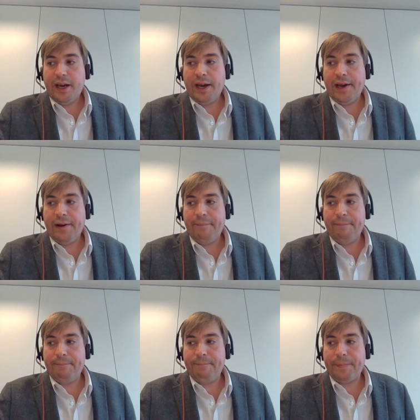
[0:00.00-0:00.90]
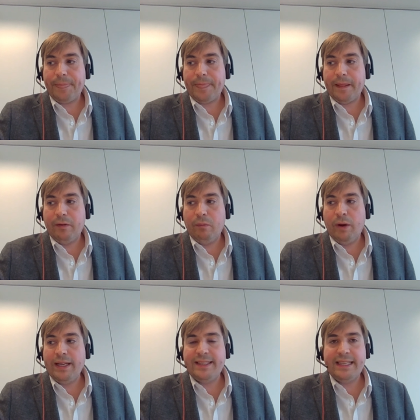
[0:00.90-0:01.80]
Um,
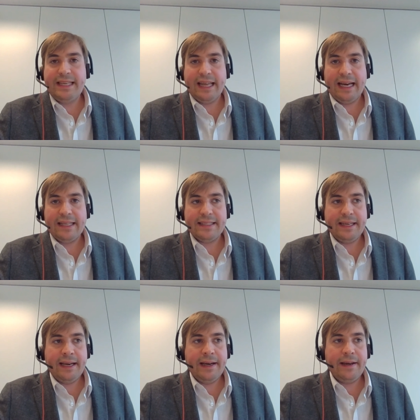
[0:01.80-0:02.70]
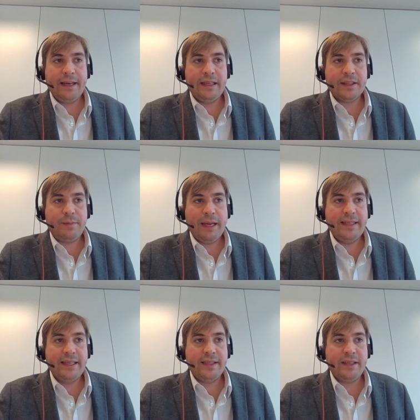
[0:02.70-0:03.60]
when it did that, uh, it
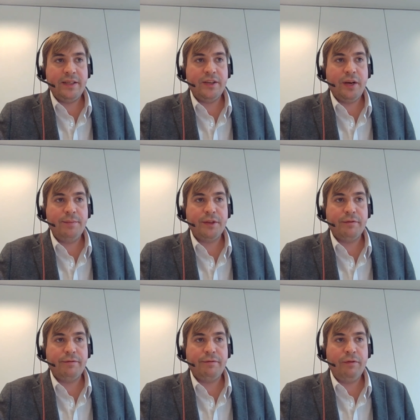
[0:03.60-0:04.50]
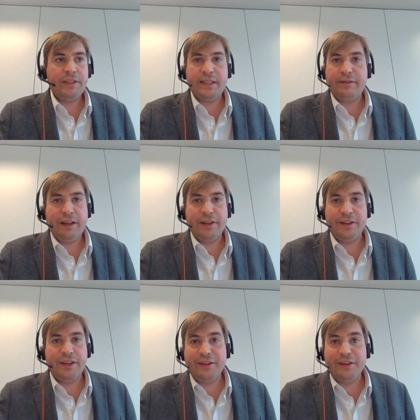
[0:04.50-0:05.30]
explained it in terms of obviously the fact that the,